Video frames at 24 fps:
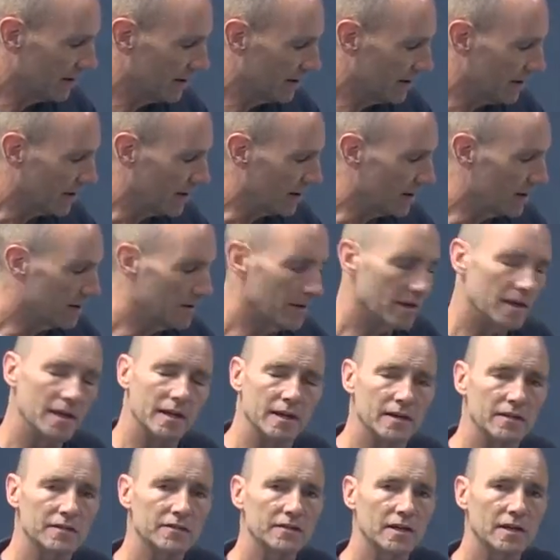
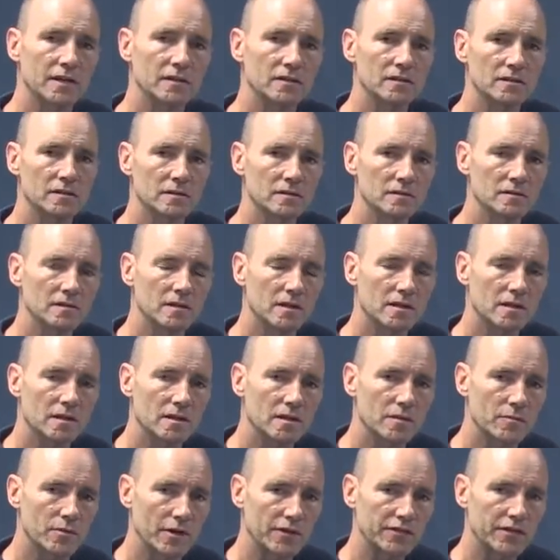and a single
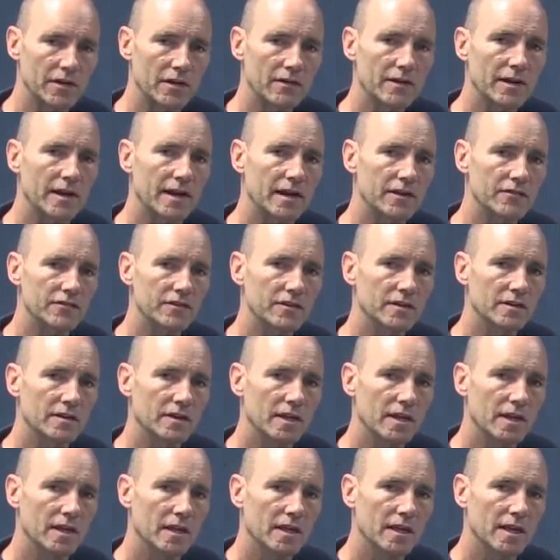compressed air connection,
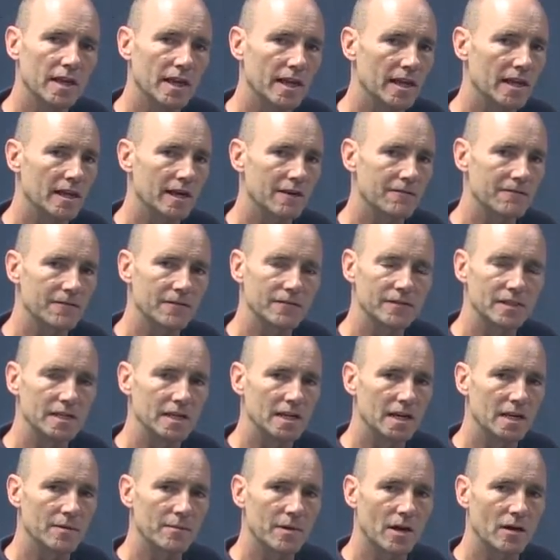and a
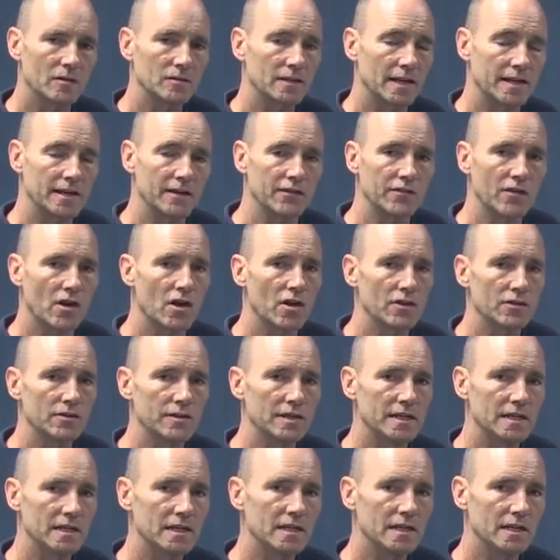15-amp outlet is all you
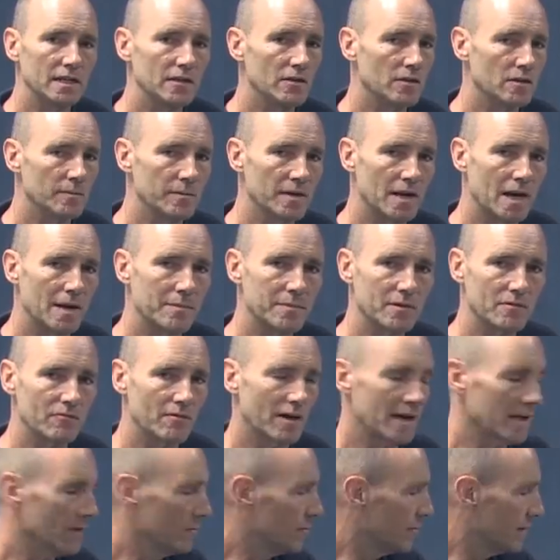need. You can be up and
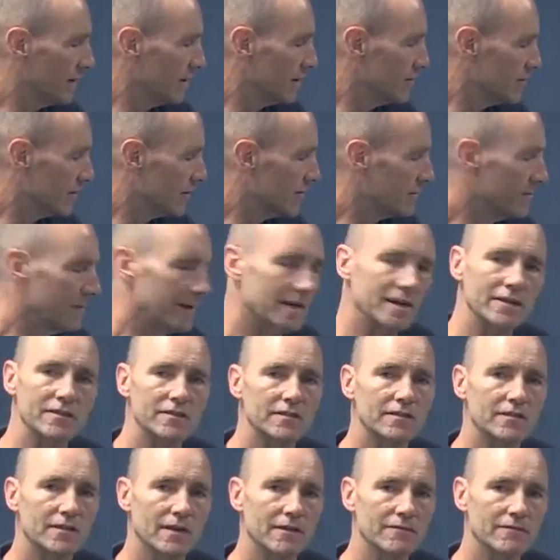running within just
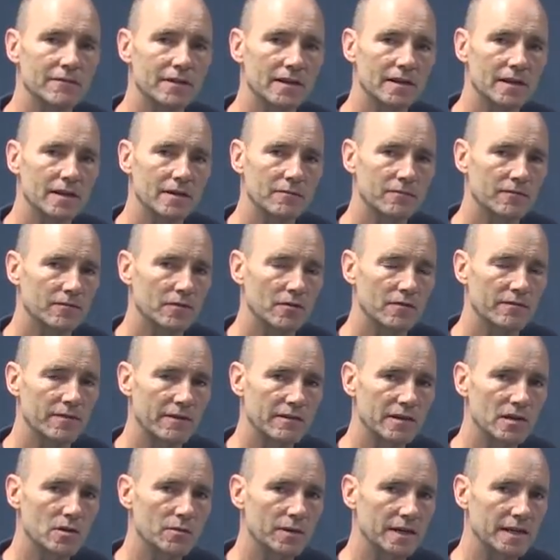minutes for a
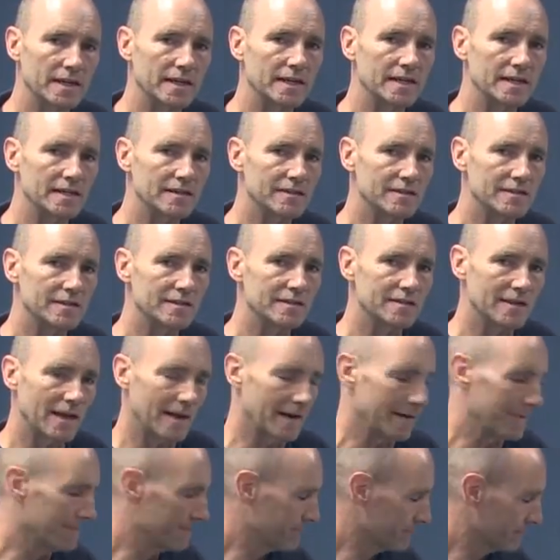very quick and easy setup.